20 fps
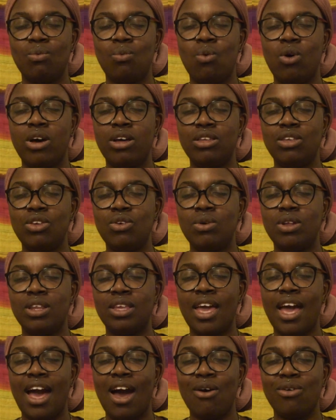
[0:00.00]
what you
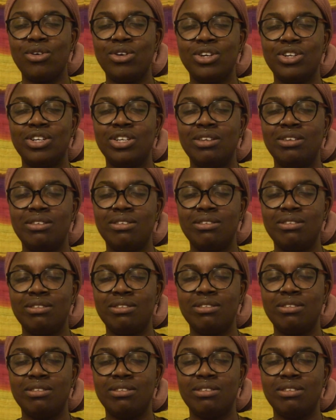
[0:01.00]
encountered
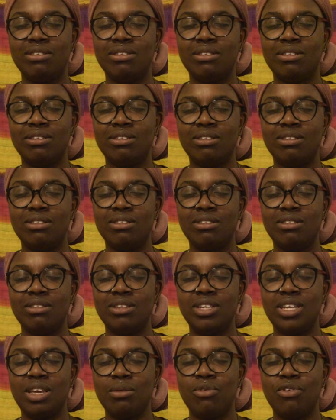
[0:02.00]
the
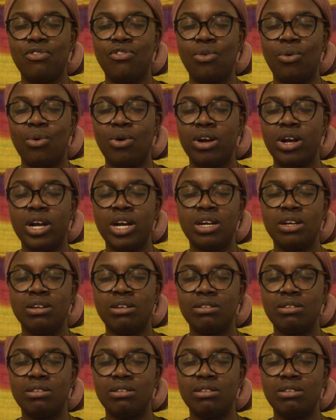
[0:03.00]
day before,